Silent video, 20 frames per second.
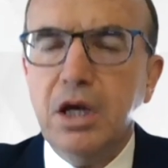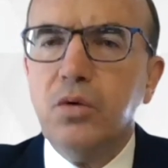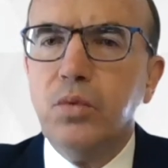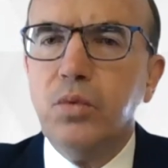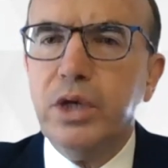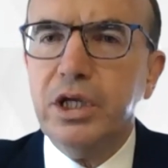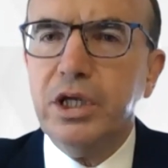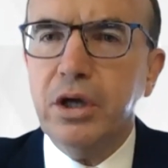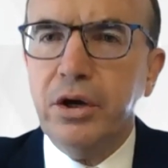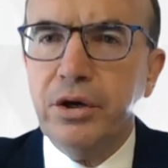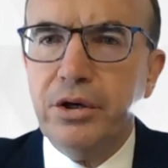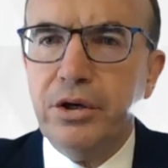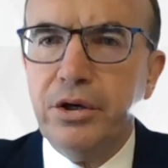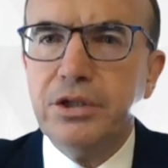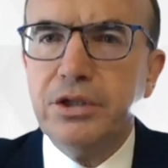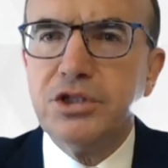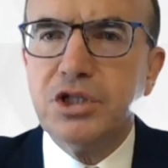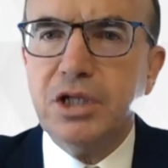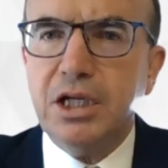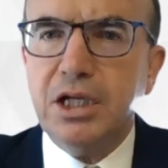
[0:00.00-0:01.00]
We
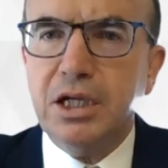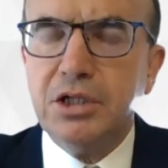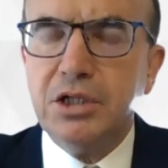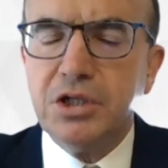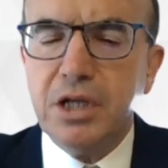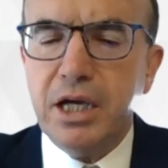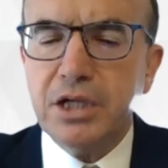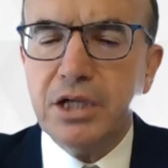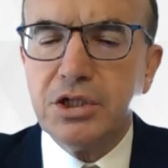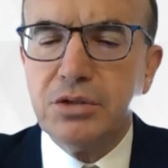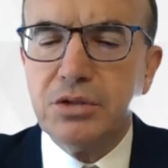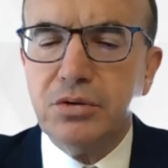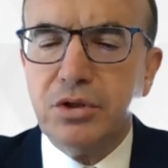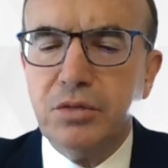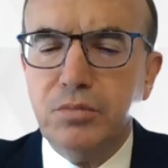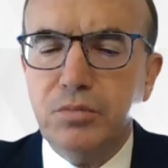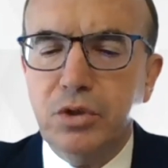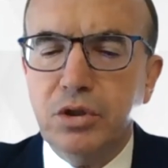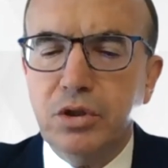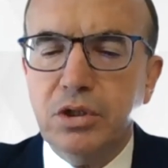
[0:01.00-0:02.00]
urge the international
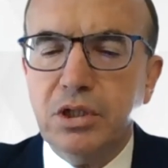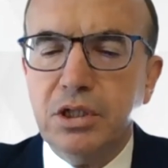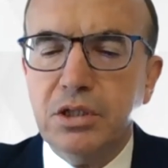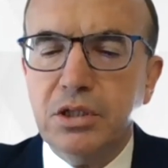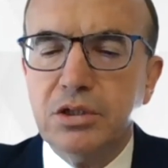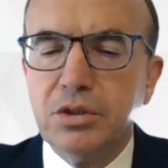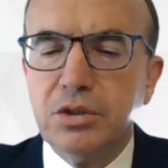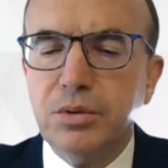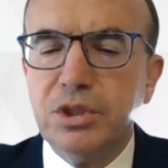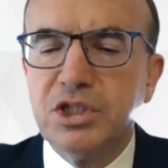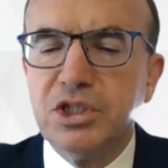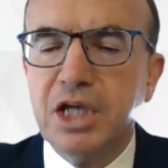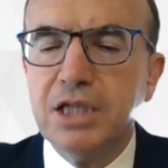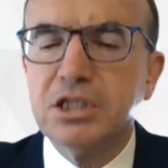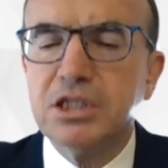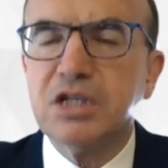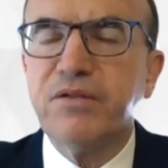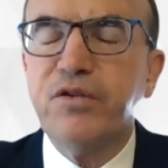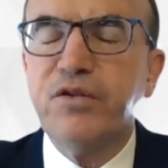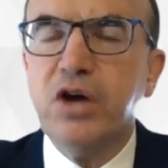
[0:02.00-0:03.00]
community to
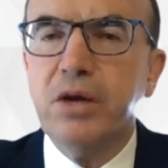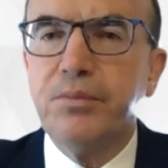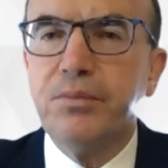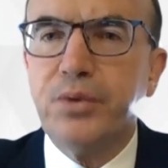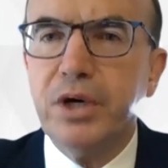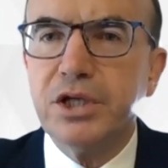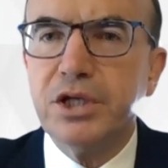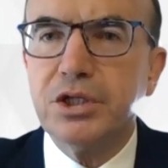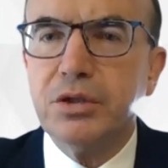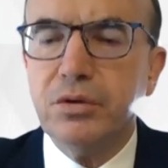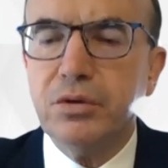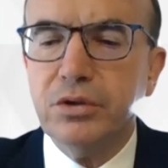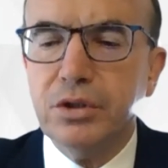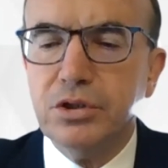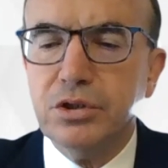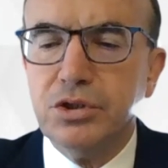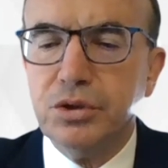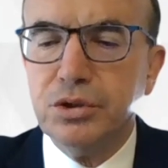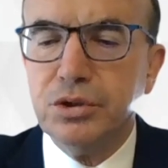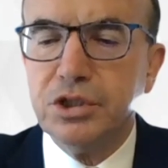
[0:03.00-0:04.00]
intensify pressure on
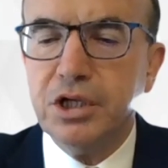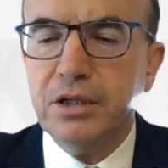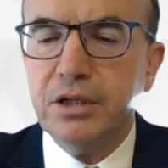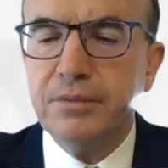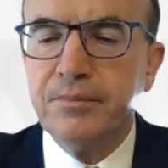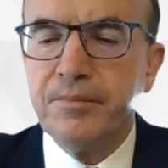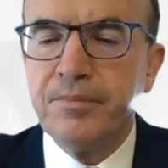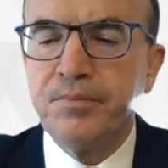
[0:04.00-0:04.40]
the junta